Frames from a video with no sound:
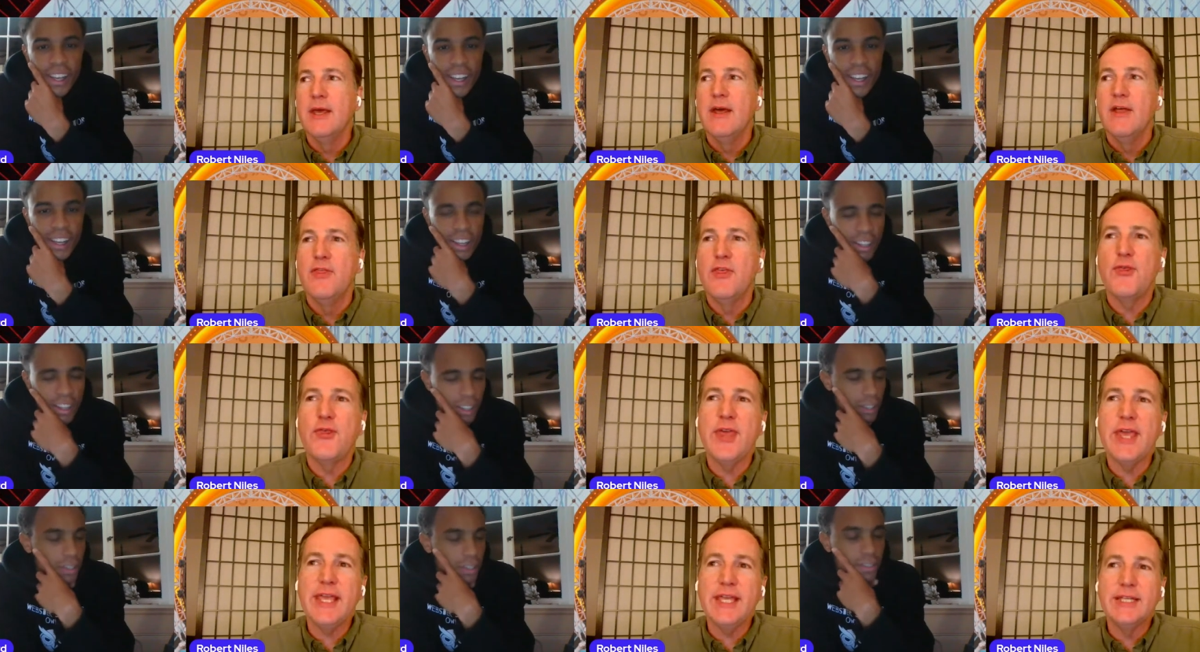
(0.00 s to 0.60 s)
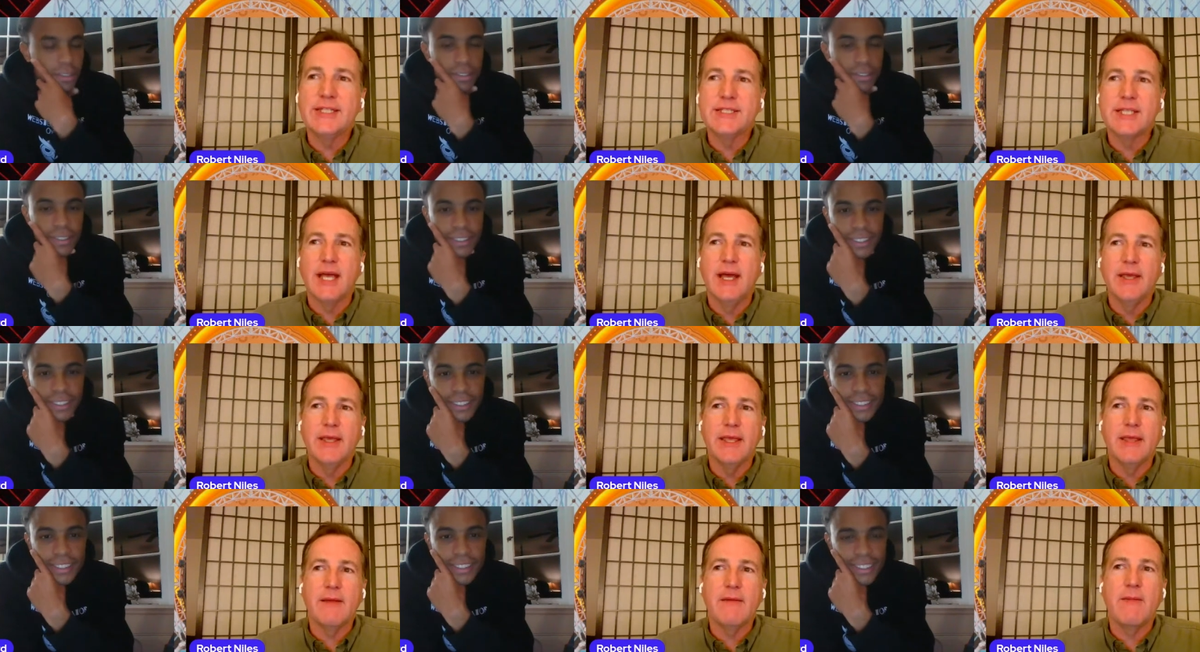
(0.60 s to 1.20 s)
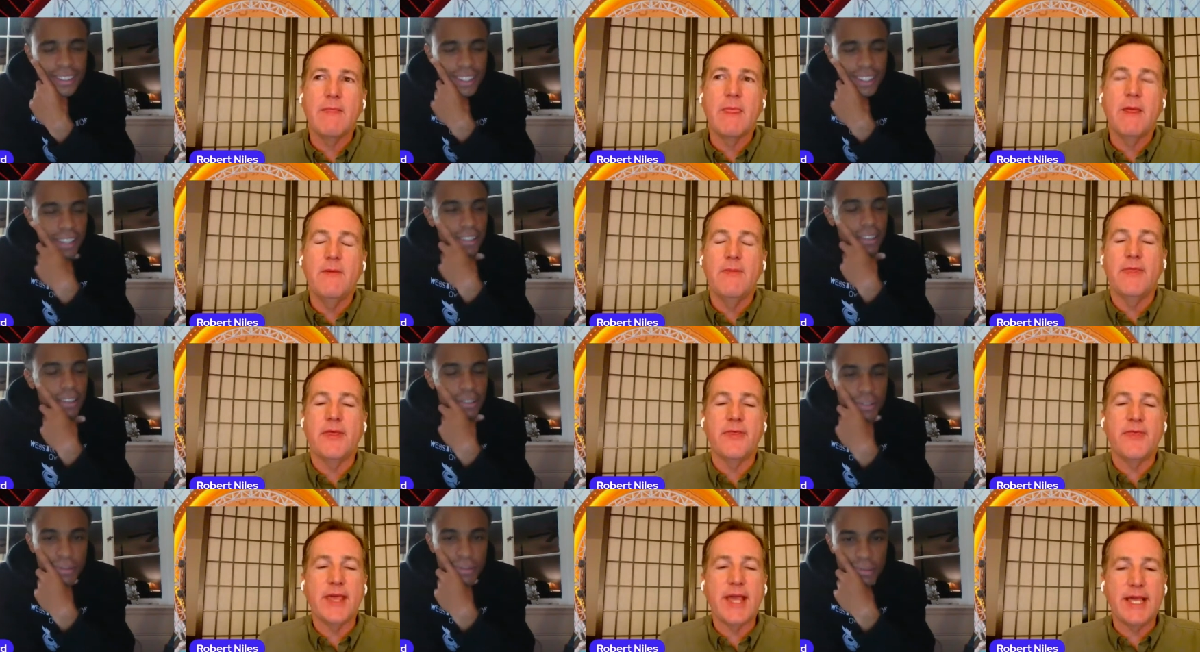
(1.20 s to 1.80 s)
Speaker 1: the thing is, I, the
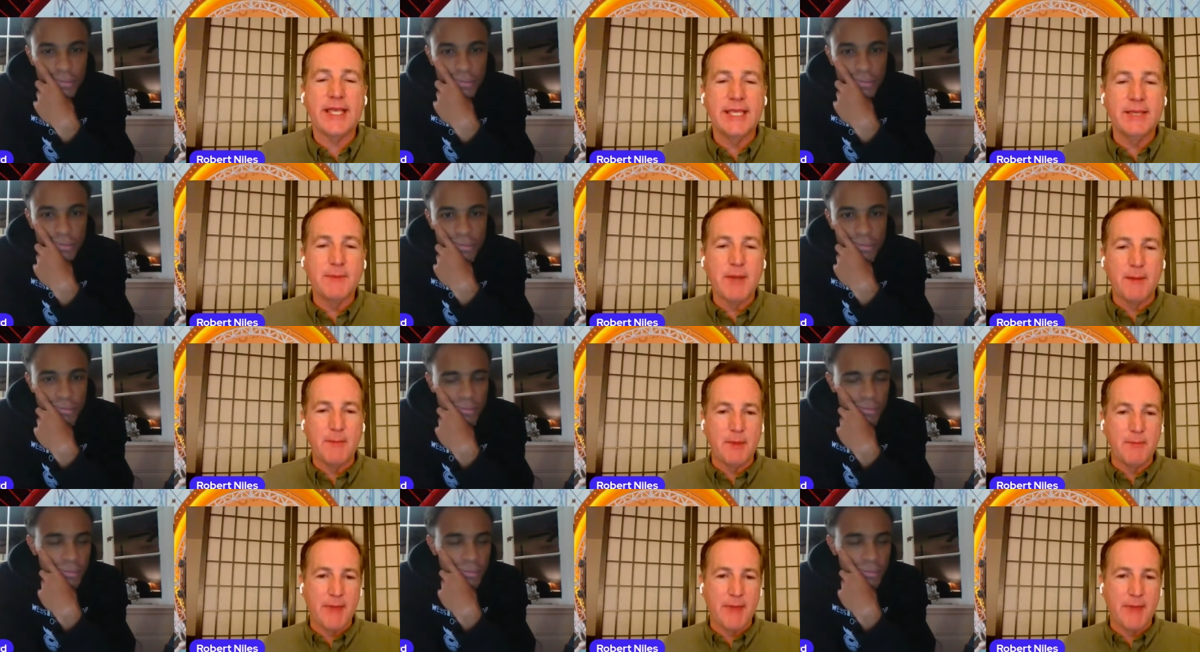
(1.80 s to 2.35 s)
thing I keep coming